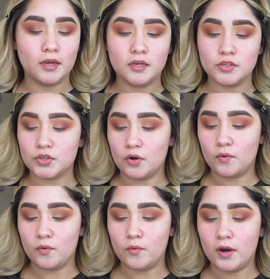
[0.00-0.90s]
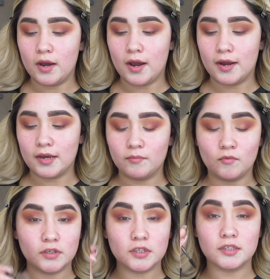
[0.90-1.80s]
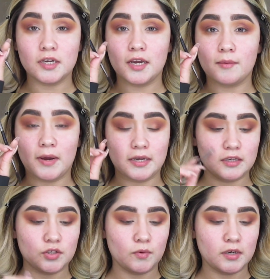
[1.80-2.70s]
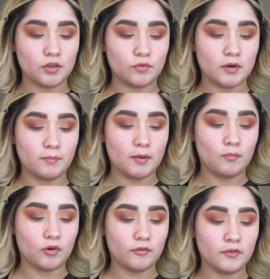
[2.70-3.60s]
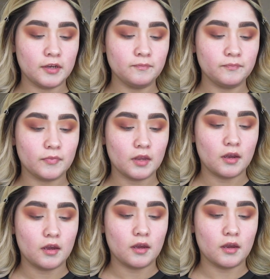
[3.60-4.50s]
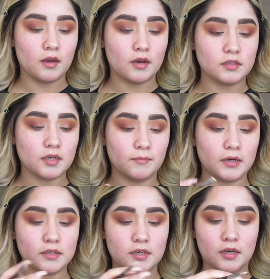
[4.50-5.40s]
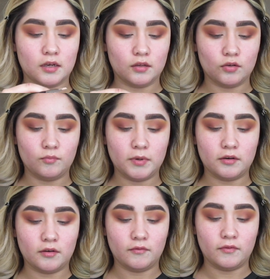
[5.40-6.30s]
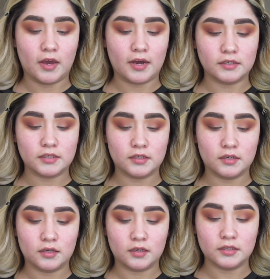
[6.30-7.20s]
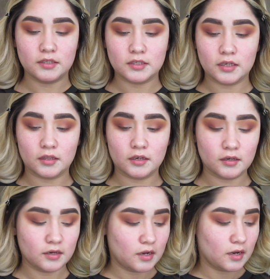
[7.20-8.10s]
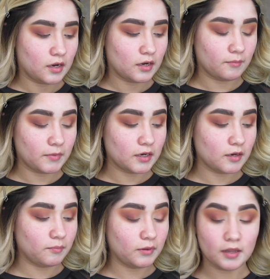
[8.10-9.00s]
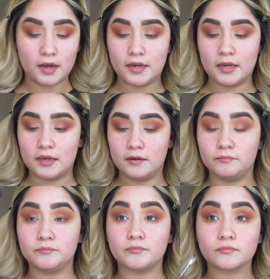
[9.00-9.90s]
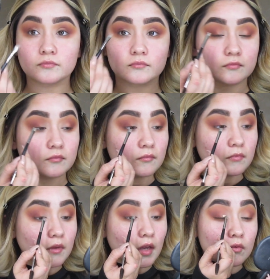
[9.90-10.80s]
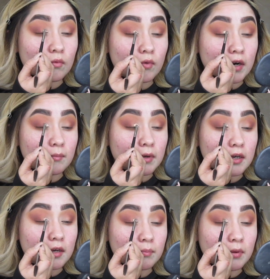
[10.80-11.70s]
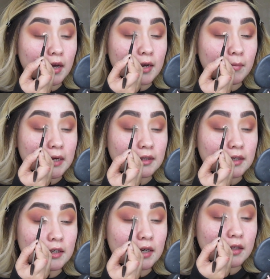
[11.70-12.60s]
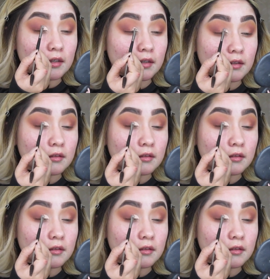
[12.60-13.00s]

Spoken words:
So I am going to take my E23 by Morphe, and I'm gonna take a little bit of that concealer and I'm gonna apply it where I'm gonna apply my lid color.